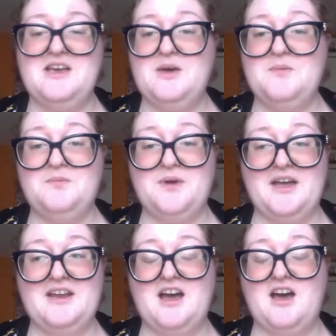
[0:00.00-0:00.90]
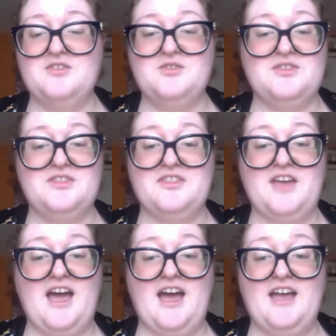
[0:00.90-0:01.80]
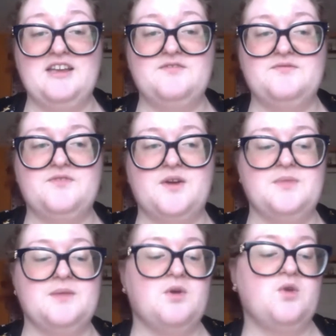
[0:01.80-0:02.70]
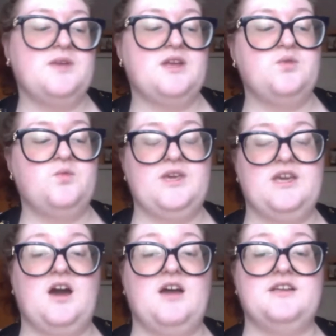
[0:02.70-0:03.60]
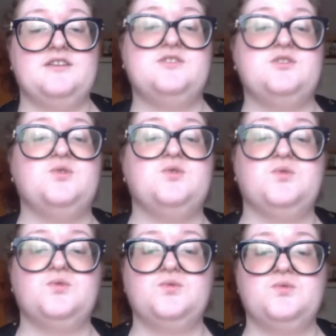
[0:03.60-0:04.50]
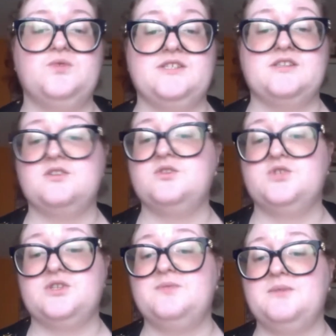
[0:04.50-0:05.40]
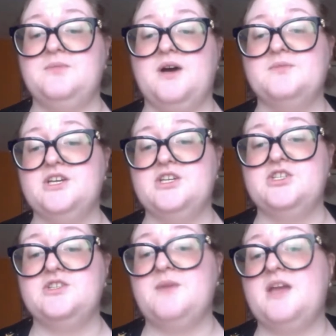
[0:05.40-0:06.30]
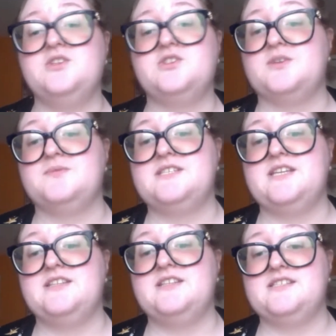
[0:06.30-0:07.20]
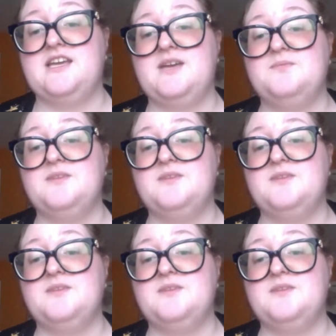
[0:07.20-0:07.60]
But other than that, from the moment we got it to its conclusion of being published, the manuscript stayed the same.